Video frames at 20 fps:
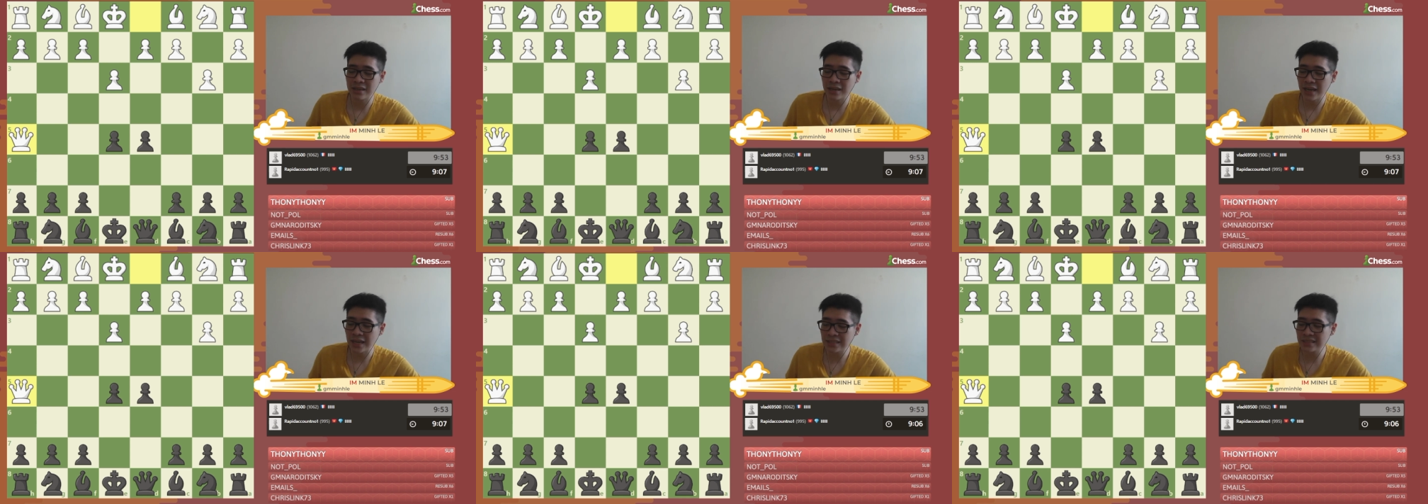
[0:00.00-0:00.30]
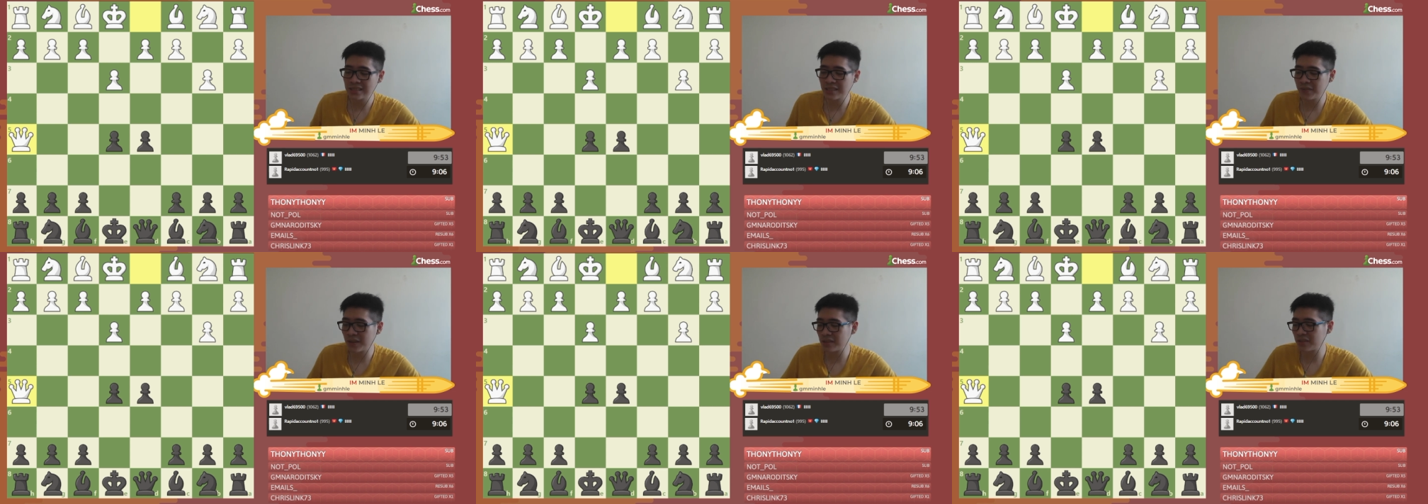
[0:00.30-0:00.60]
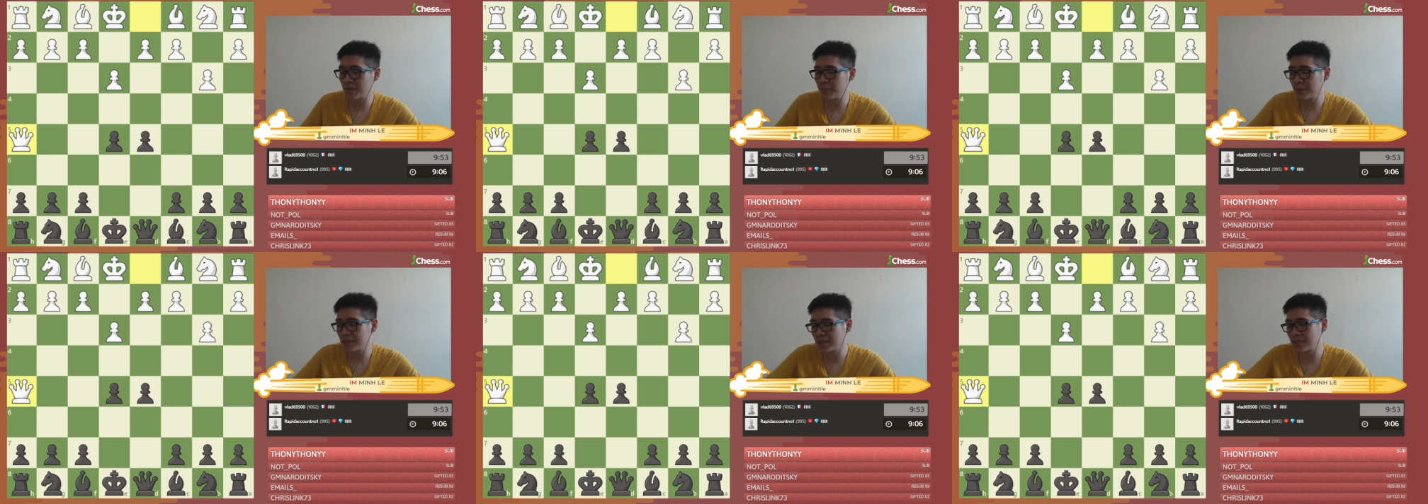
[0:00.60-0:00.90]
activate the
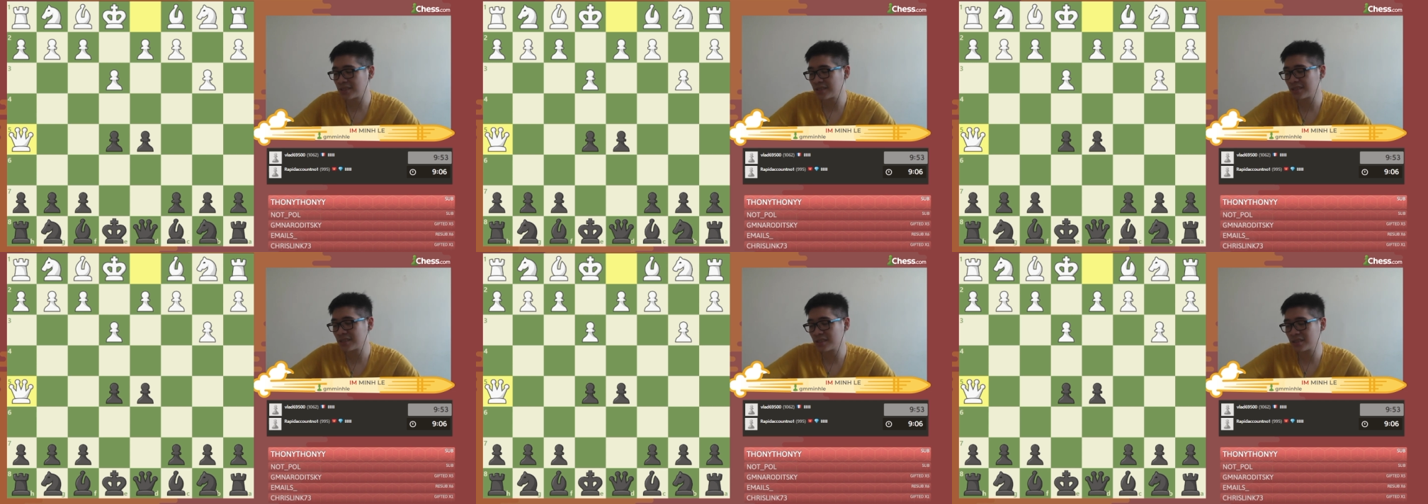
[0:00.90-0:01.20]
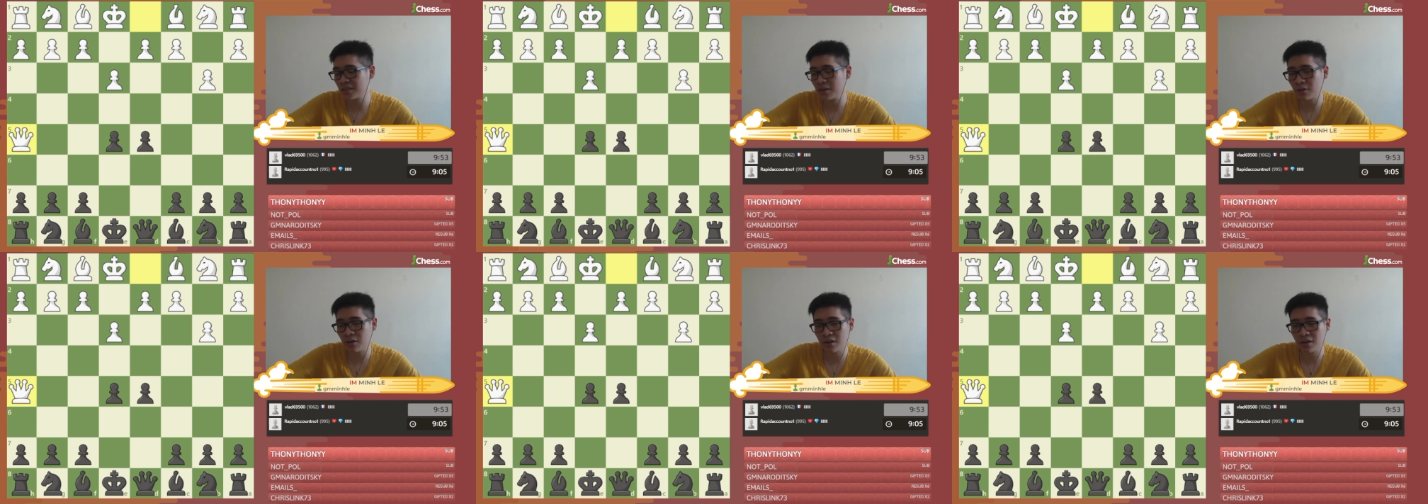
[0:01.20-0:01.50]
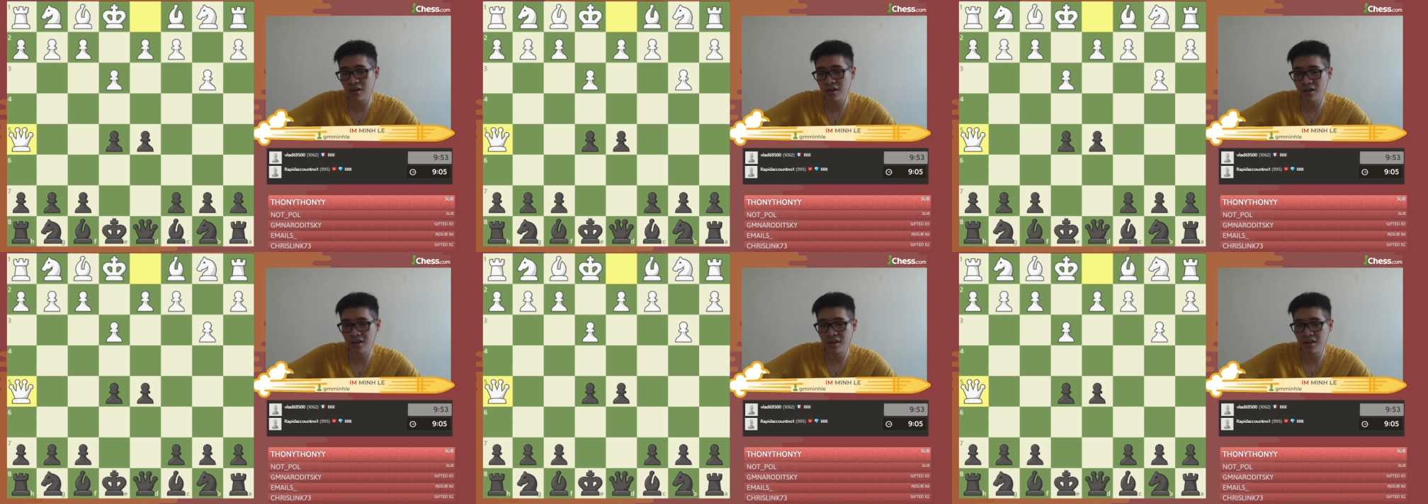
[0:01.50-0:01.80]
pieces so
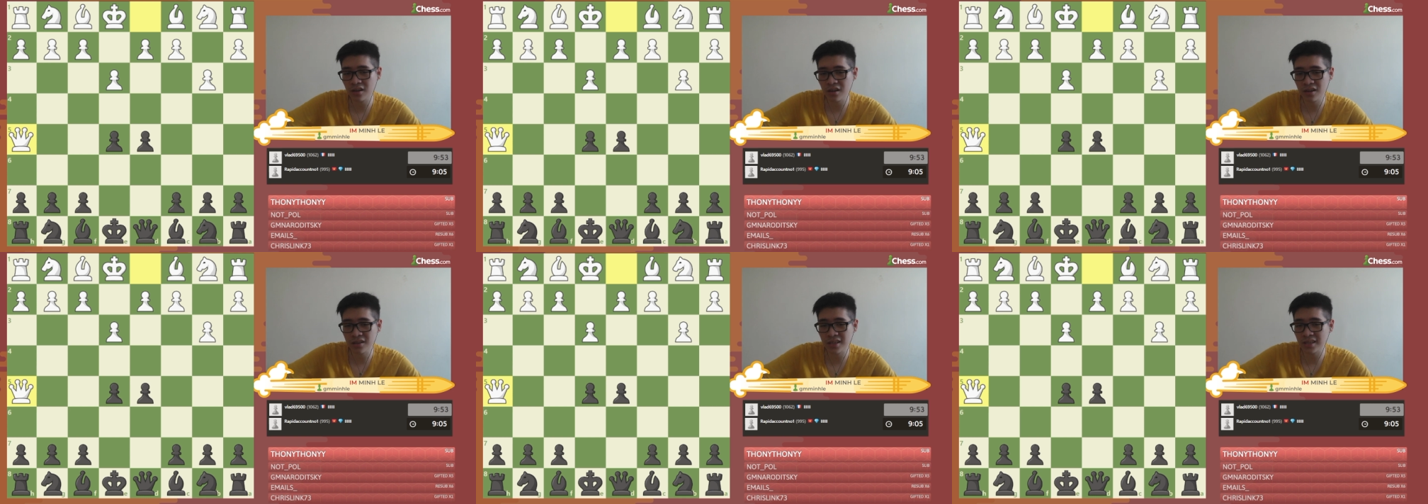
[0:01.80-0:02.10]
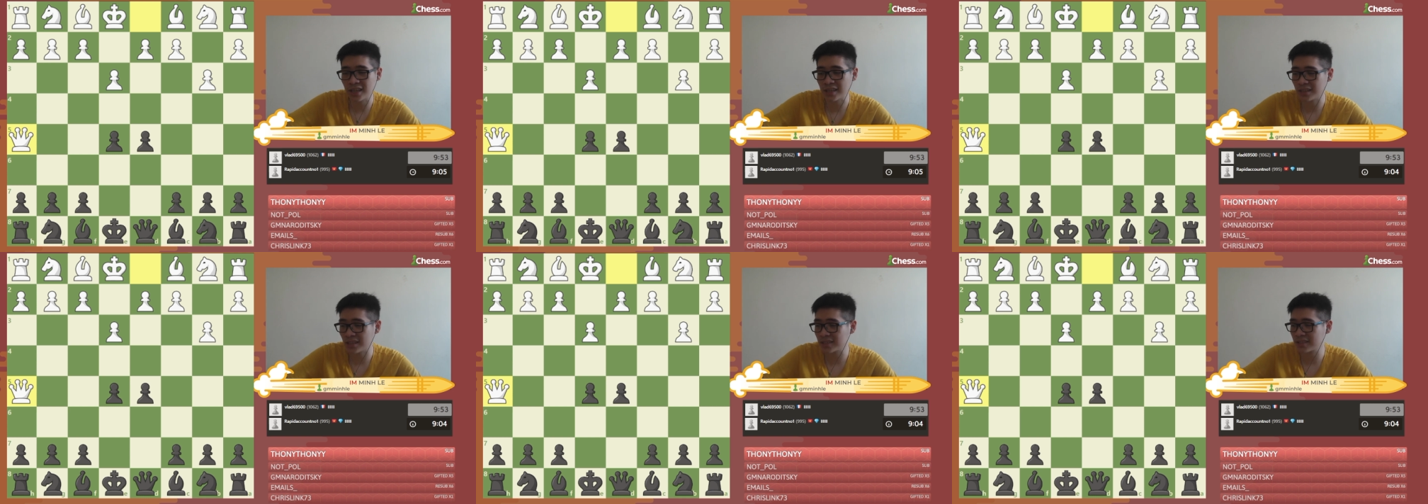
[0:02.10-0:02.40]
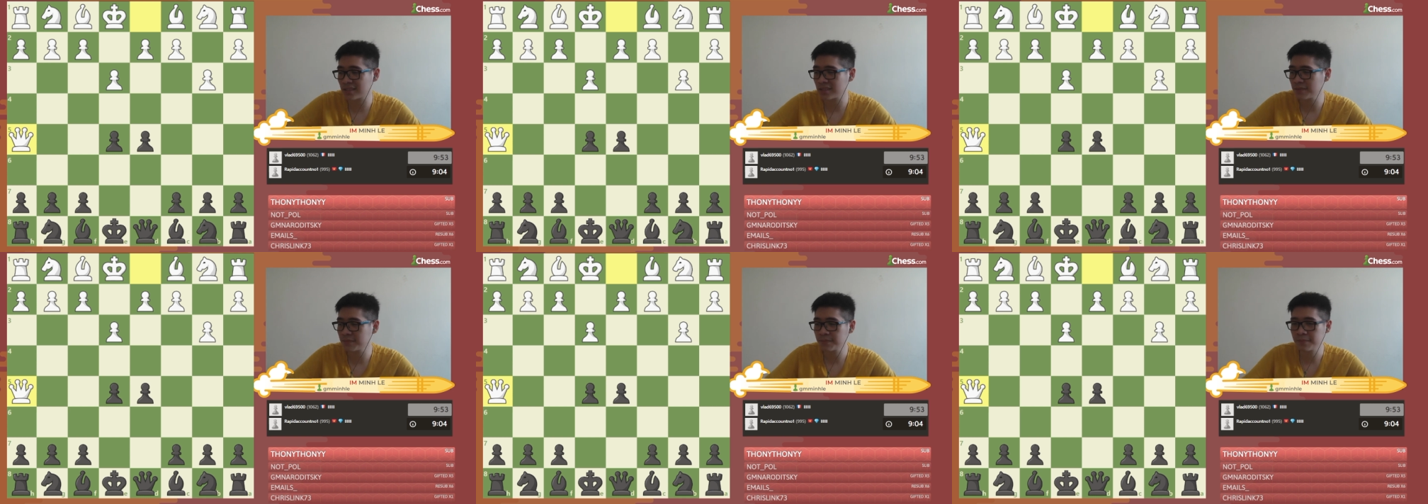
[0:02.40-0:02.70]
early like this.